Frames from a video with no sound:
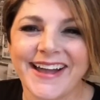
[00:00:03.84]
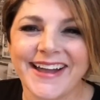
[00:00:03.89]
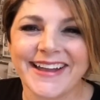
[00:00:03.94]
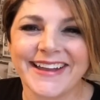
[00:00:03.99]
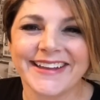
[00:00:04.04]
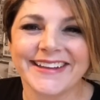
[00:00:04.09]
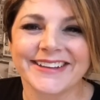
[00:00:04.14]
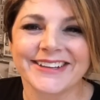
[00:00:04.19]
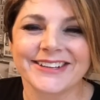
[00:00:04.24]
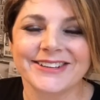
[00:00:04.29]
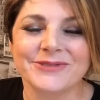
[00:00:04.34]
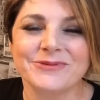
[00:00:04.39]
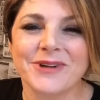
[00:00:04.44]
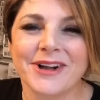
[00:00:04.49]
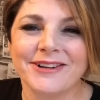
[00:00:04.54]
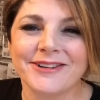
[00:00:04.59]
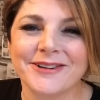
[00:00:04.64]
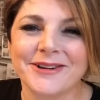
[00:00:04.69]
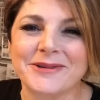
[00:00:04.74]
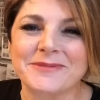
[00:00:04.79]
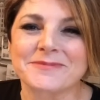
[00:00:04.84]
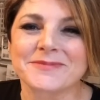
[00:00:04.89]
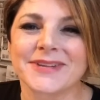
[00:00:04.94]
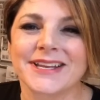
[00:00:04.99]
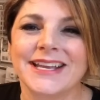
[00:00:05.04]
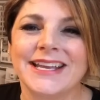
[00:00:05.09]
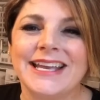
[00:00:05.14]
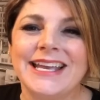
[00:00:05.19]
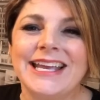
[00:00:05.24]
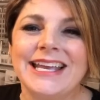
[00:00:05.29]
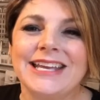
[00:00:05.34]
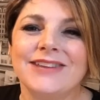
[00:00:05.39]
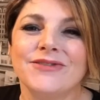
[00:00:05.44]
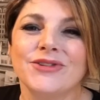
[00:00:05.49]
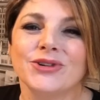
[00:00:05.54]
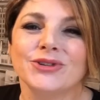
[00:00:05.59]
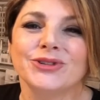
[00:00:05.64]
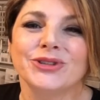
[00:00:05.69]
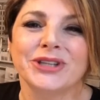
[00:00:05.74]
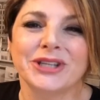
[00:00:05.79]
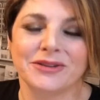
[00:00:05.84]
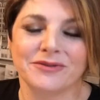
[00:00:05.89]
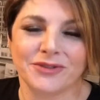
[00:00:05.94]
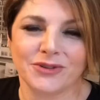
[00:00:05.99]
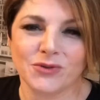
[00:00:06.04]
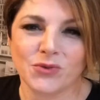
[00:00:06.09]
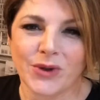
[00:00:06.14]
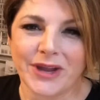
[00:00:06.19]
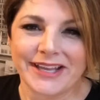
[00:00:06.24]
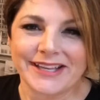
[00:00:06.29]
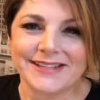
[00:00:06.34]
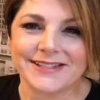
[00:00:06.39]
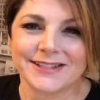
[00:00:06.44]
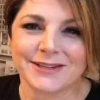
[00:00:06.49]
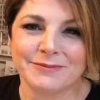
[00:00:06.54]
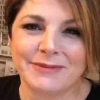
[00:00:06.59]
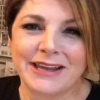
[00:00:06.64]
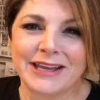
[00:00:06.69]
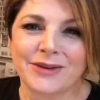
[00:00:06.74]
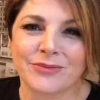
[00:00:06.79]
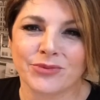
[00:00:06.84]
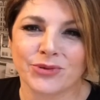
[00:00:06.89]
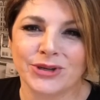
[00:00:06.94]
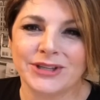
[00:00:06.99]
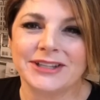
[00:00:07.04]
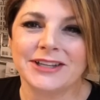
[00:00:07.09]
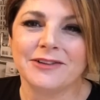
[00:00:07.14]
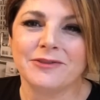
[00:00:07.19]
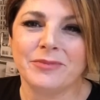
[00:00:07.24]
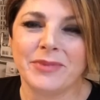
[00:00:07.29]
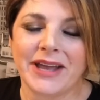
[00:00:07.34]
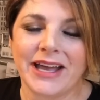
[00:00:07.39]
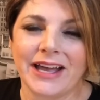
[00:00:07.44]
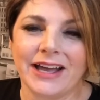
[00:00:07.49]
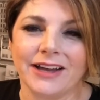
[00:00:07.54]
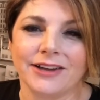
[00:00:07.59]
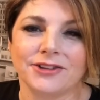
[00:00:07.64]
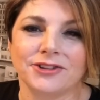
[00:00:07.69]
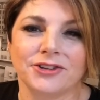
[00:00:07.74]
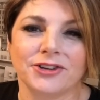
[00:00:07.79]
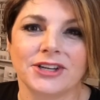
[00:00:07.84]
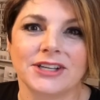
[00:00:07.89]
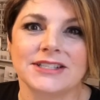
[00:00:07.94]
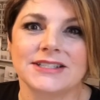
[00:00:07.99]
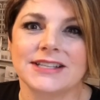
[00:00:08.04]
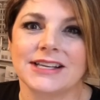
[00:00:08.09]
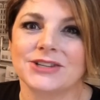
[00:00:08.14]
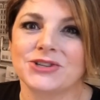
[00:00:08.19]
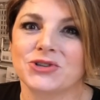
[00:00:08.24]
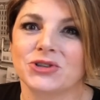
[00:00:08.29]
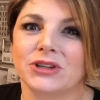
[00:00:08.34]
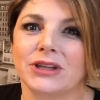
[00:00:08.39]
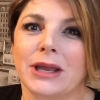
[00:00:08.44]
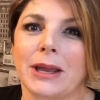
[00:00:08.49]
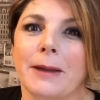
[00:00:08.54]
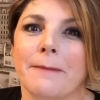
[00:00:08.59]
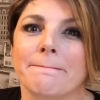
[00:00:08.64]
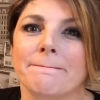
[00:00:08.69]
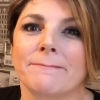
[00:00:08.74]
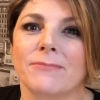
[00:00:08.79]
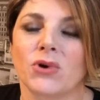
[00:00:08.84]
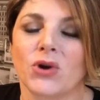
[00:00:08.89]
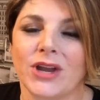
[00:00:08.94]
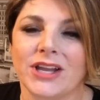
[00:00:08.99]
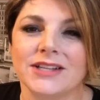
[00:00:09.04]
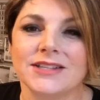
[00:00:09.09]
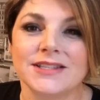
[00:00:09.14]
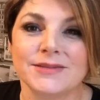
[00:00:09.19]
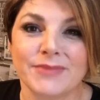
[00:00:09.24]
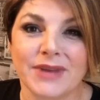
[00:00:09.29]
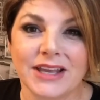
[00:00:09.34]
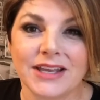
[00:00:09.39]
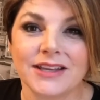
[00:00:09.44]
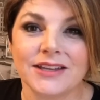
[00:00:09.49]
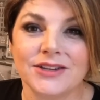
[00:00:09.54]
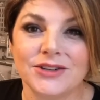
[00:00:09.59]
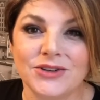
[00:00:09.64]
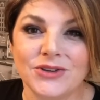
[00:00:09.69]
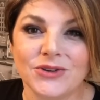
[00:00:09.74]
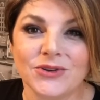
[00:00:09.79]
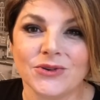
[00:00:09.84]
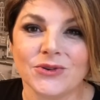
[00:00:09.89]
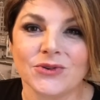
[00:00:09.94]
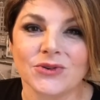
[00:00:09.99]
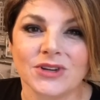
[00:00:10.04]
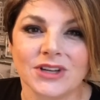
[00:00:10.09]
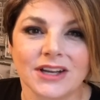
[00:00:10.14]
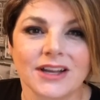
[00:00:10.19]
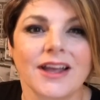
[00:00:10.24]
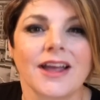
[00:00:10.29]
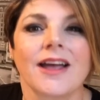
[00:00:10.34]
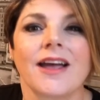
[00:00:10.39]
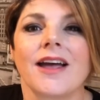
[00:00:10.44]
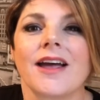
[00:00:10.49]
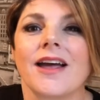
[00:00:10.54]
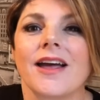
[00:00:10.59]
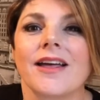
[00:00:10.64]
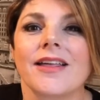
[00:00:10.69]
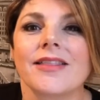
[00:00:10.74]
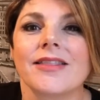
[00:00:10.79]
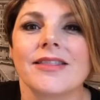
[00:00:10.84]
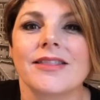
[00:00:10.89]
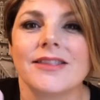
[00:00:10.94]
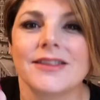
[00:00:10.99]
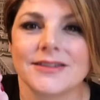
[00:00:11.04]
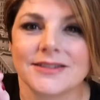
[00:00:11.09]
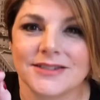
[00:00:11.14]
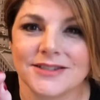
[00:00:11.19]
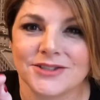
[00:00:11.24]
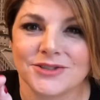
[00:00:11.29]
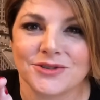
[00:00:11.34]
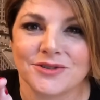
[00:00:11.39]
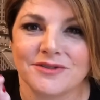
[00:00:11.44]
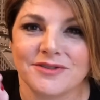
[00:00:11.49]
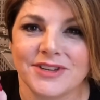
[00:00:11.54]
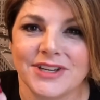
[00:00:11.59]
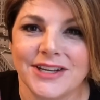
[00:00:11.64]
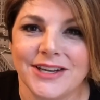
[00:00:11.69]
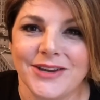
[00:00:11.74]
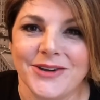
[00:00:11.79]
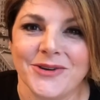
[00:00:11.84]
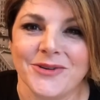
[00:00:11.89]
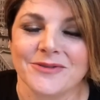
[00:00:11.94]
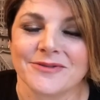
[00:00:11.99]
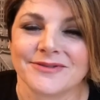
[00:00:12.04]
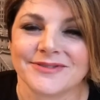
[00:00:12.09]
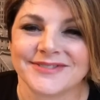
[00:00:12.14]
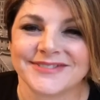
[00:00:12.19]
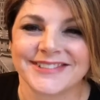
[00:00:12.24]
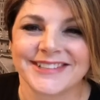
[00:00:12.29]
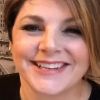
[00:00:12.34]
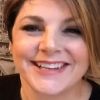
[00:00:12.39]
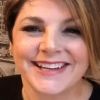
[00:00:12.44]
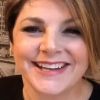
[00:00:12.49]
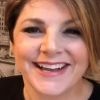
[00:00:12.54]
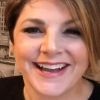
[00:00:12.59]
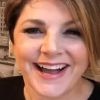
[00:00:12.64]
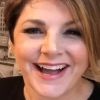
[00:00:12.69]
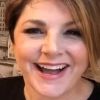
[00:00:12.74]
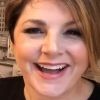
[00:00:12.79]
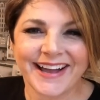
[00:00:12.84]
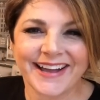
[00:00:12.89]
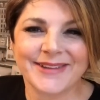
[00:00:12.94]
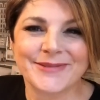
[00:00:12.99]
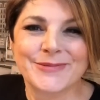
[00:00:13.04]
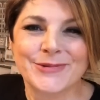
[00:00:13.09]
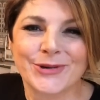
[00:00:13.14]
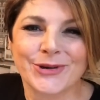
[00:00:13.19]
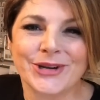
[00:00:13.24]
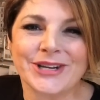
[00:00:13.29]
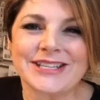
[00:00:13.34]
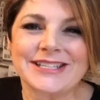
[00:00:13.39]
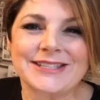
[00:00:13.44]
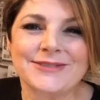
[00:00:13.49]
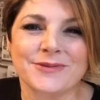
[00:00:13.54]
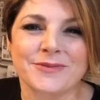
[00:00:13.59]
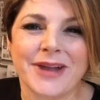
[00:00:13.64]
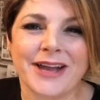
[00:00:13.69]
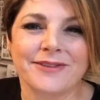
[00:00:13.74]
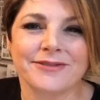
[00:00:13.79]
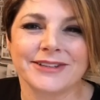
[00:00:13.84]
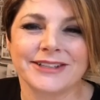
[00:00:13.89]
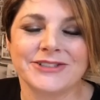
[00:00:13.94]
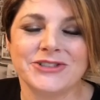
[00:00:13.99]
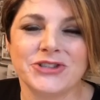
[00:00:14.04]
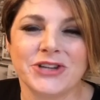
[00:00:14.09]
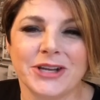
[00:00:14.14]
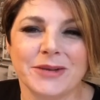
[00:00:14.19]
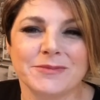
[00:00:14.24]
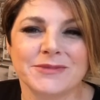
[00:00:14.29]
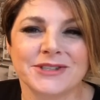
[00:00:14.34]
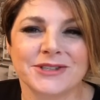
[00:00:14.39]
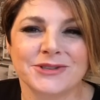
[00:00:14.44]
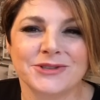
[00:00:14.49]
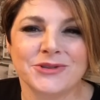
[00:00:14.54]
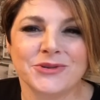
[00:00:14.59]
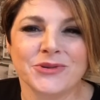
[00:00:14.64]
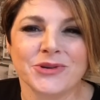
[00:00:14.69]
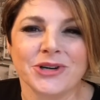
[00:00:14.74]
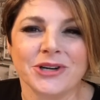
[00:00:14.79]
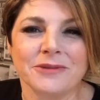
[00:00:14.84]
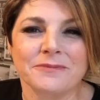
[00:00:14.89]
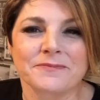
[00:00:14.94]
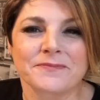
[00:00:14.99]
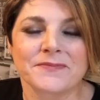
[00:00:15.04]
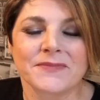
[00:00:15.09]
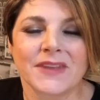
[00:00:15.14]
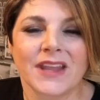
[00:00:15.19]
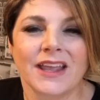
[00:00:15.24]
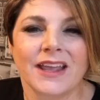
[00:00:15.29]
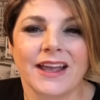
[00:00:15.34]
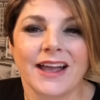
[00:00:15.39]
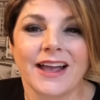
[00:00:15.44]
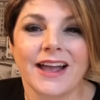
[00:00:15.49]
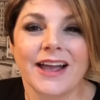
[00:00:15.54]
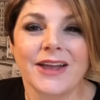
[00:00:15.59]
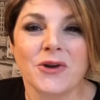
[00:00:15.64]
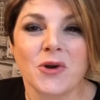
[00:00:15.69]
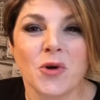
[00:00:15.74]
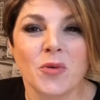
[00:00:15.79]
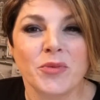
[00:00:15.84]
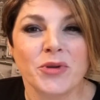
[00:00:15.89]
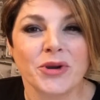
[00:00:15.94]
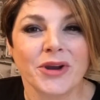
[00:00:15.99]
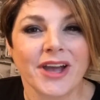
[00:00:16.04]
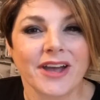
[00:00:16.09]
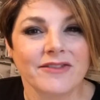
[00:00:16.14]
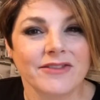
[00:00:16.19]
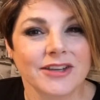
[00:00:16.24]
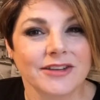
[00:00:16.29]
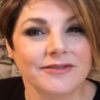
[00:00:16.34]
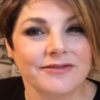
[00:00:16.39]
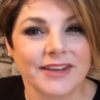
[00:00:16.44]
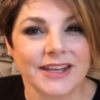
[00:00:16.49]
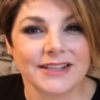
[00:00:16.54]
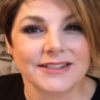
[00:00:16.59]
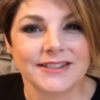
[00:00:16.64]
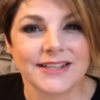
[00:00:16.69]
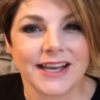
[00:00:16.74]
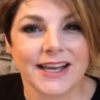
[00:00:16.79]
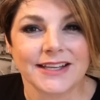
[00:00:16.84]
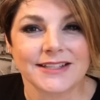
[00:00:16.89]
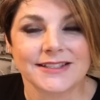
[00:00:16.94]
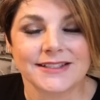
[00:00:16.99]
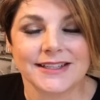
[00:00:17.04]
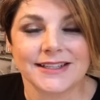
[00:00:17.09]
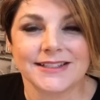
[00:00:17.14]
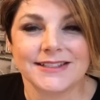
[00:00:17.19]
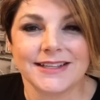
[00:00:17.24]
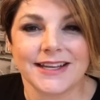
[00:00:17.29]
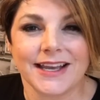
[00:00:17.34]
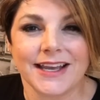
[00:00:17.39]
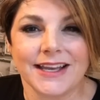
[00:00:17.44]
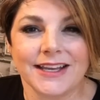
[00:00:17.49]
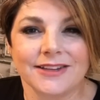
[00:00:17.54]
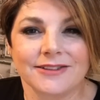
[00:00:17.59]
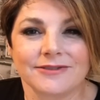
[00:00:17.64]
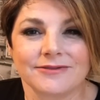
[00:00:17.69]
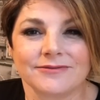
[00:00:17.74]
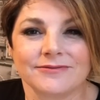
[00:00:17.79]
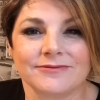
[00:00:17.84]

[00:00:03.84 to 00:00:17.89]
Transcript: Hi, welcome. If you're looking for ways to make a pre-loved bag look essentially brand spanking new, this is your video. Hi, I'm Chris from Evelyn James Couture. I hope you're having a fantastic day.